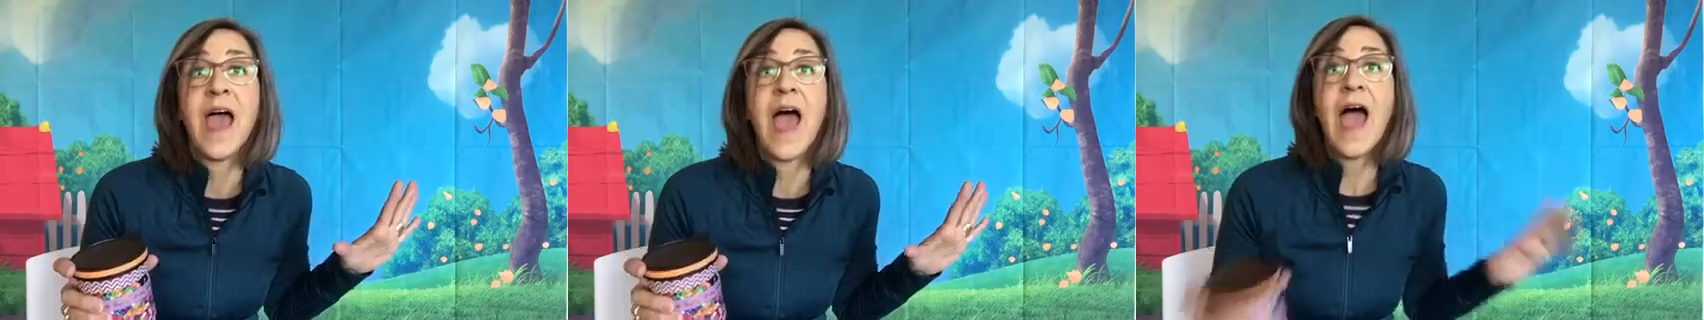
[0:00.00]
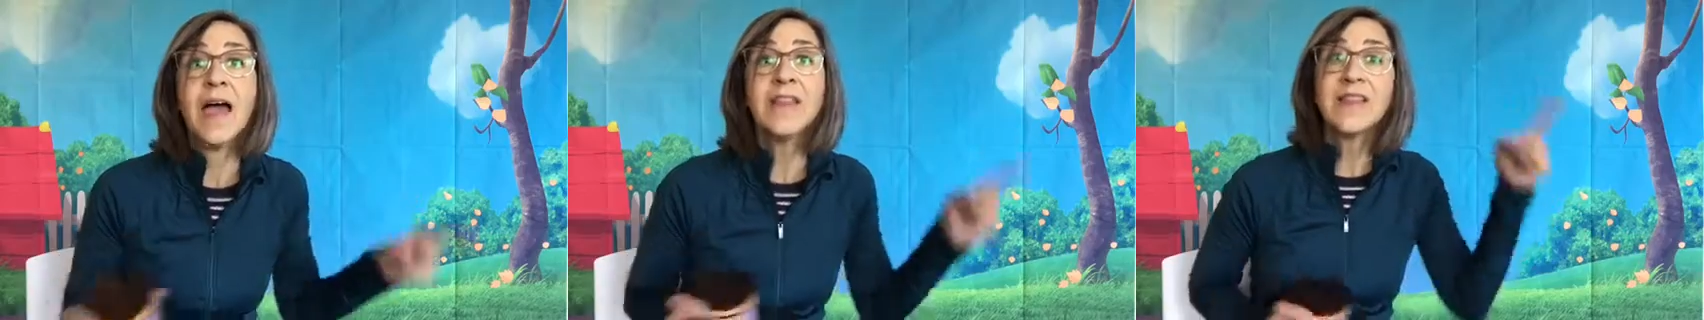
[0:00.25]

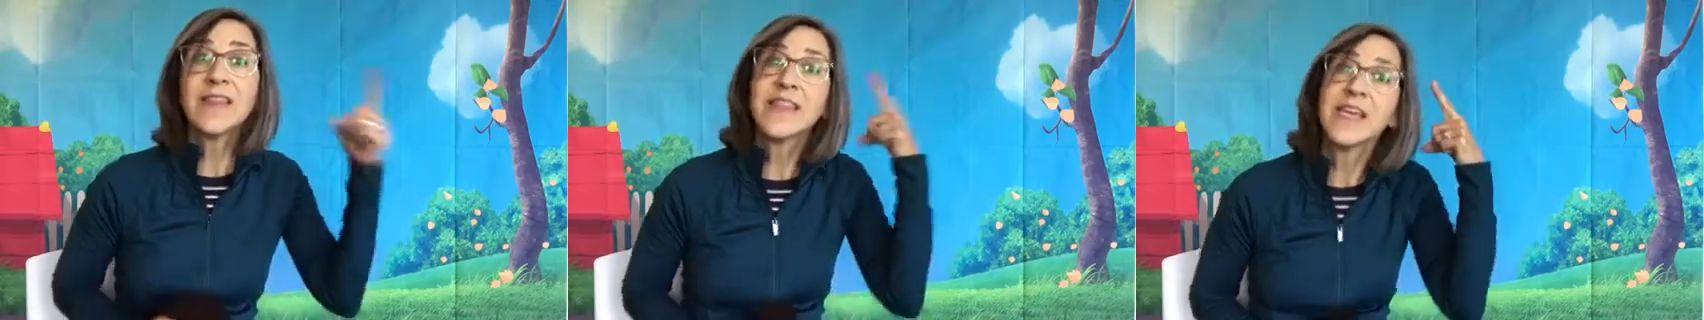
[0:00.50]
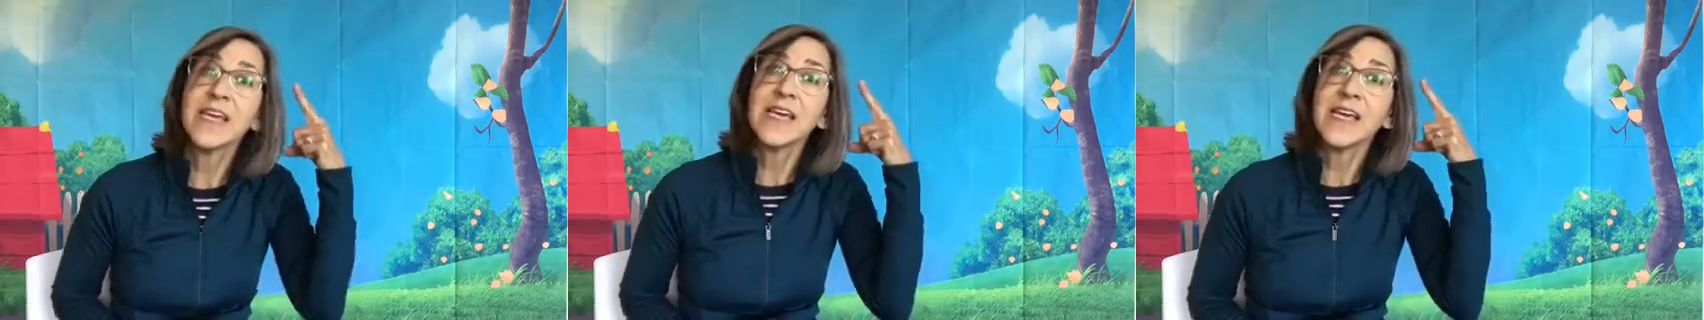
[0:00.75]
and
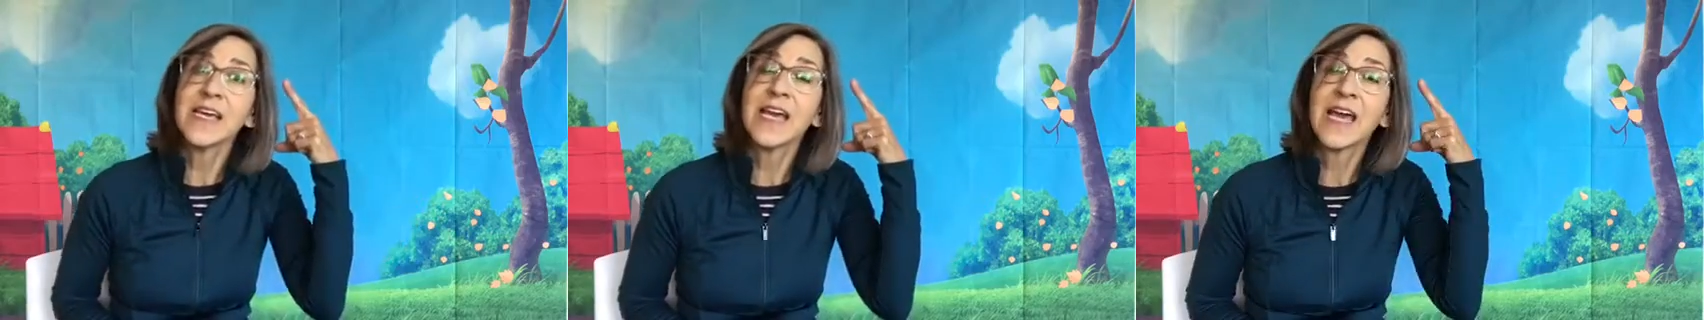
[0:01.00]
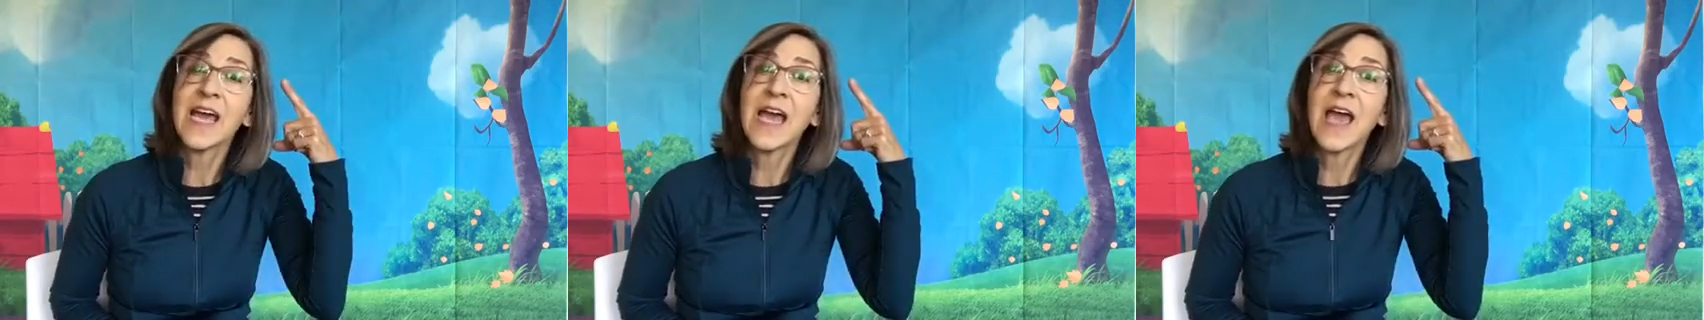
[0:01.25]
think
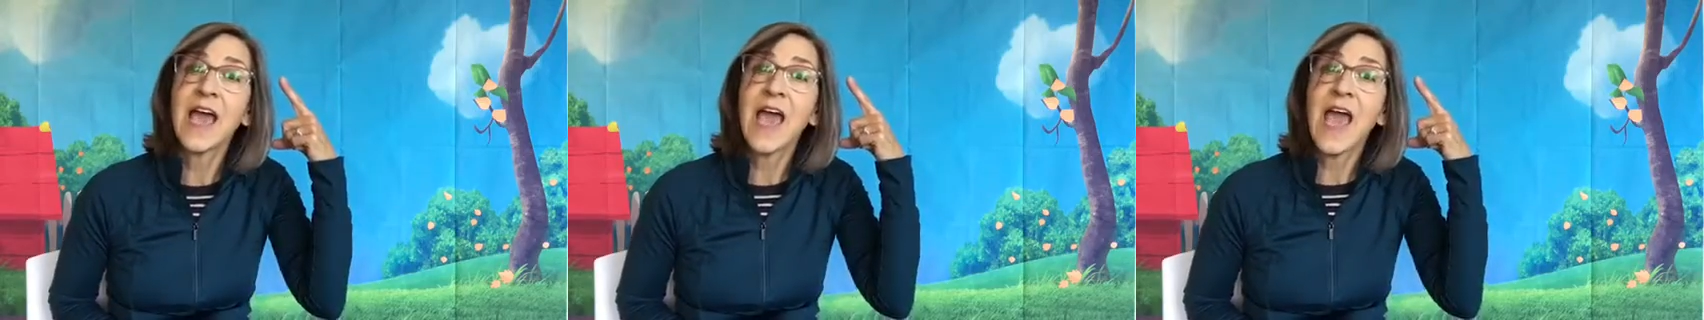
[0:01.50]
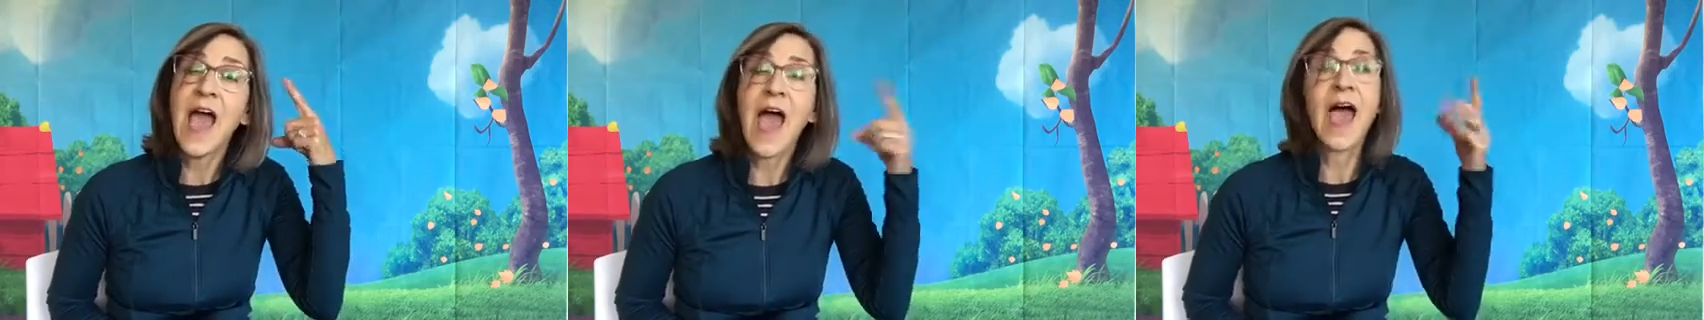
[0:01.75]

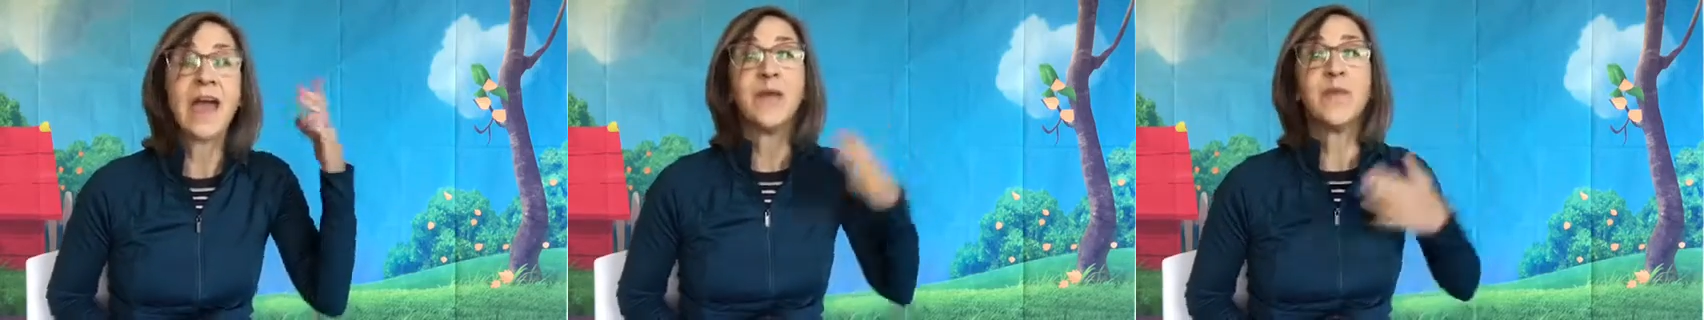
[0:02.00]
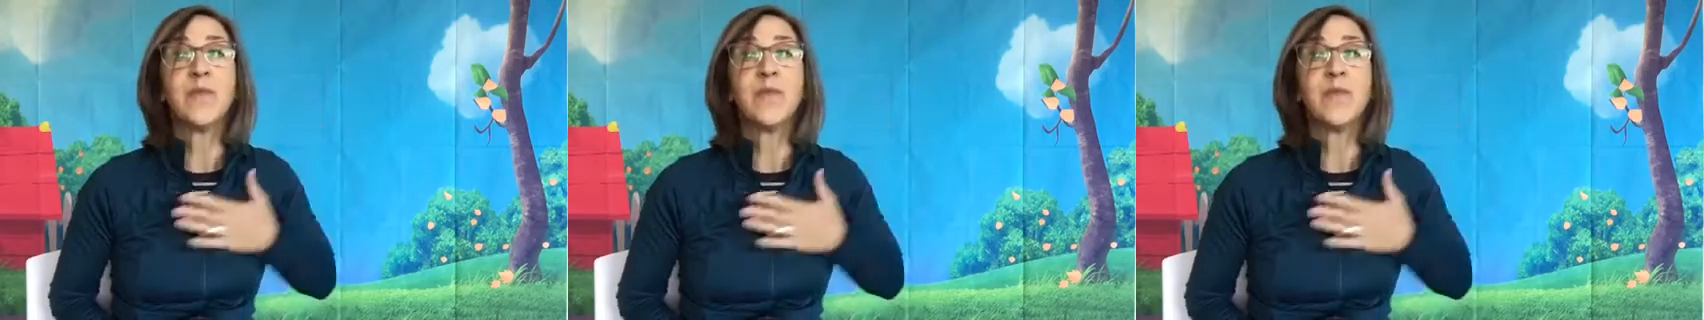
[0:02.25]
and